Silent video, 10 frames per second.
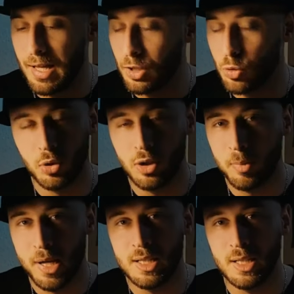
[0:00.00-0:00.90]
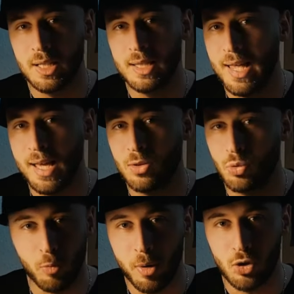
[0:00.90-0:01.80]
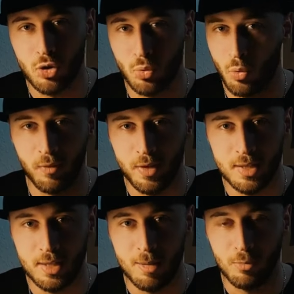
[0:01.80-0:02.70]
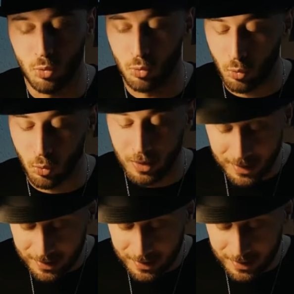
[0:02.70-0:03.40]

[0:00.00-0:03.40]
it wouldn't basically take too much to convince them to do,